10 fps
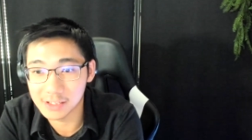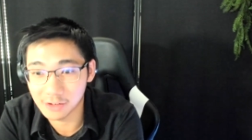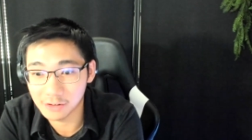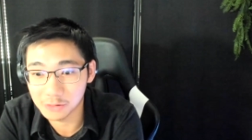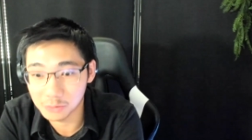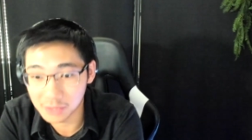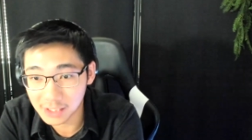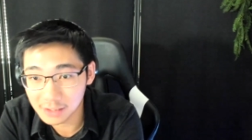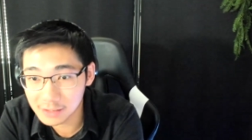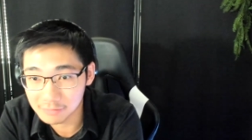is all you
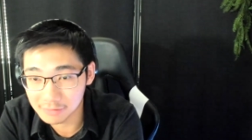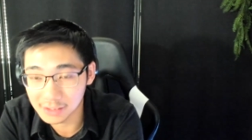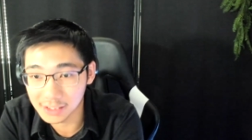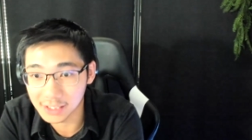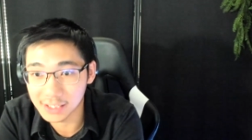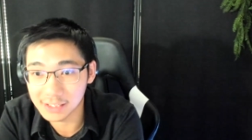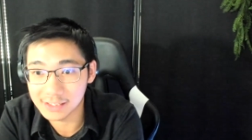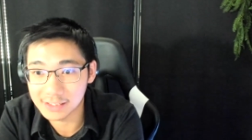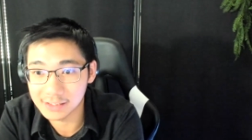need to really like